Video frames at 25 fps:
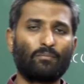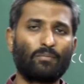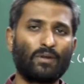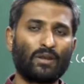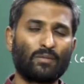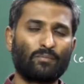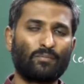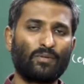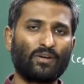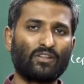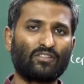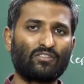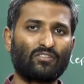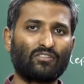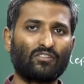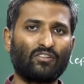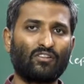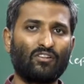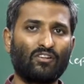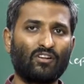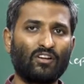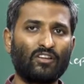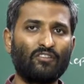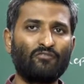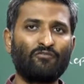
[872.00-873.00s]
purpose
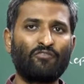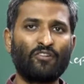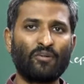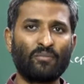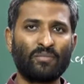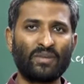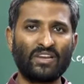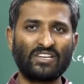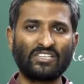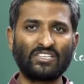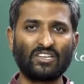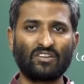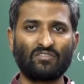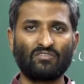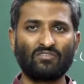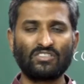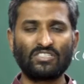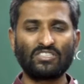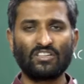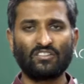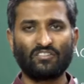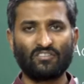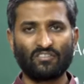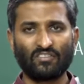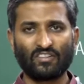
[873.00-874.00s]
information which
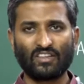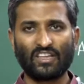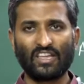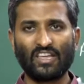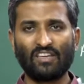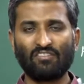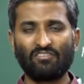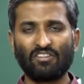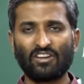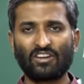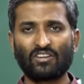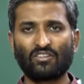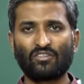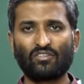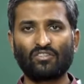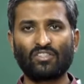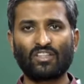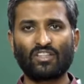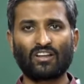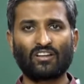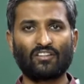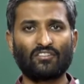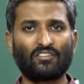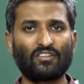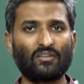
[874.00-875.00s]
is given to
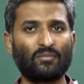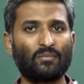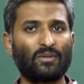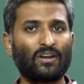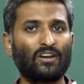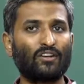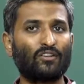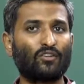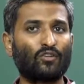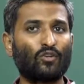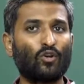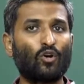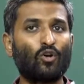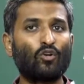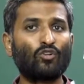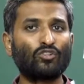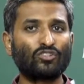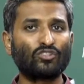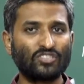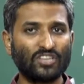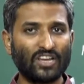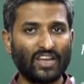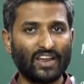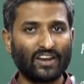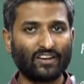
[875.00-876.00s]
the customer, don't
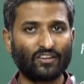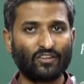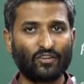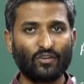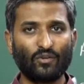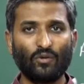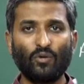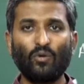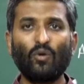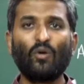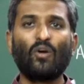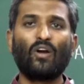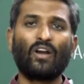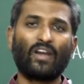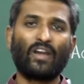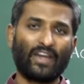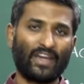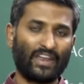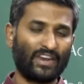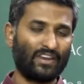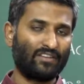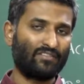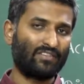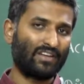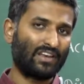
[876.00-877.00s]
share to
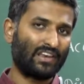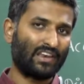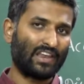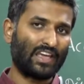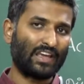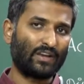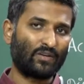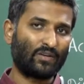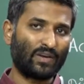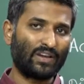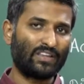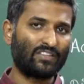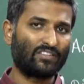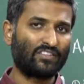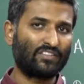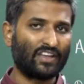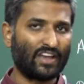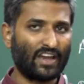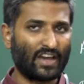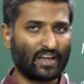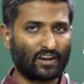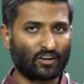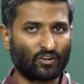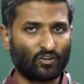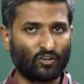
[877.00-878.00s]
anyone. Likewise, they
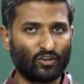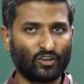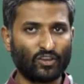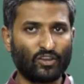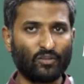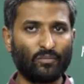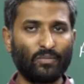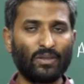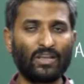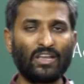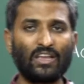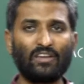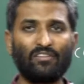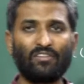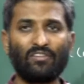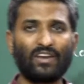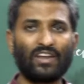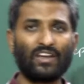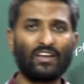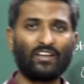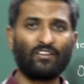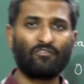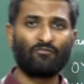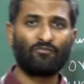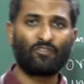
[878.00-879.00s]
are going to be given
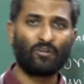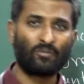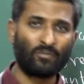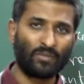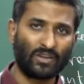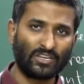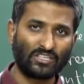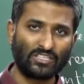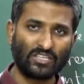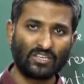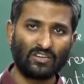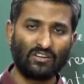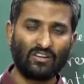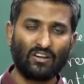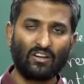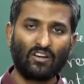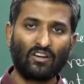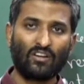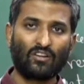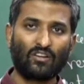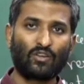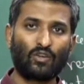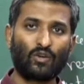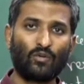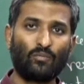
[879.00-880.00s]
information
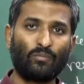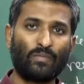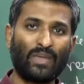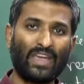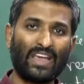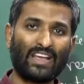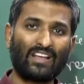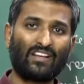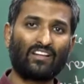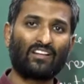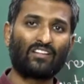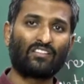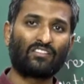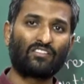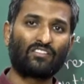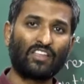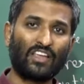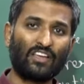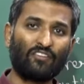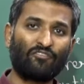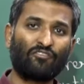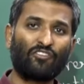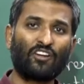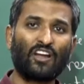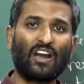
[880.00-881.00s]
to make
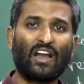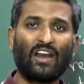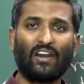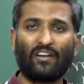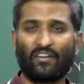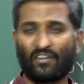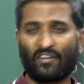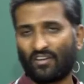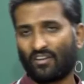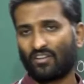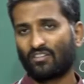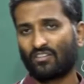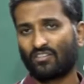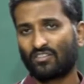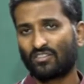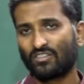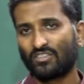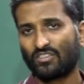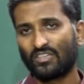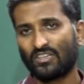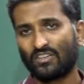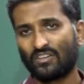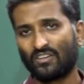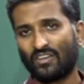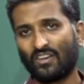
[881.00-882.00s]
safeguard to
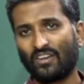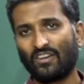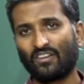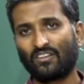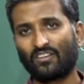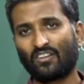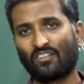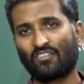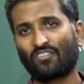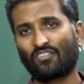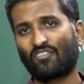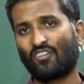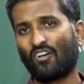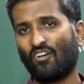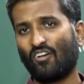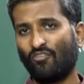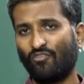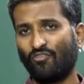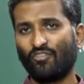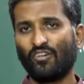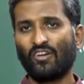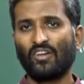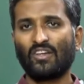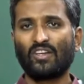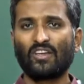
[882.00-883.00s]
the interest
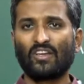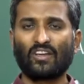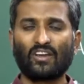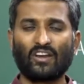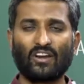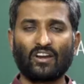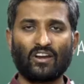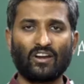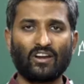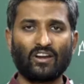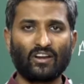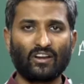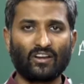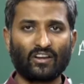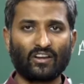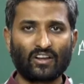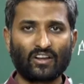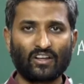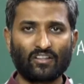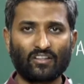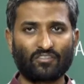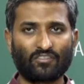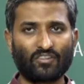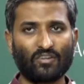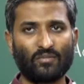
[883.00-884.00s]
of
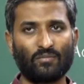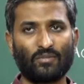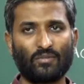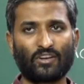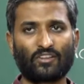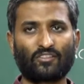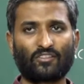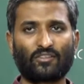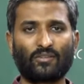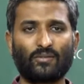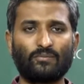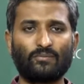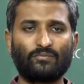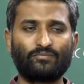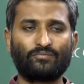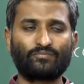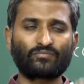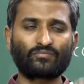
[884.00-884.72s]
customers.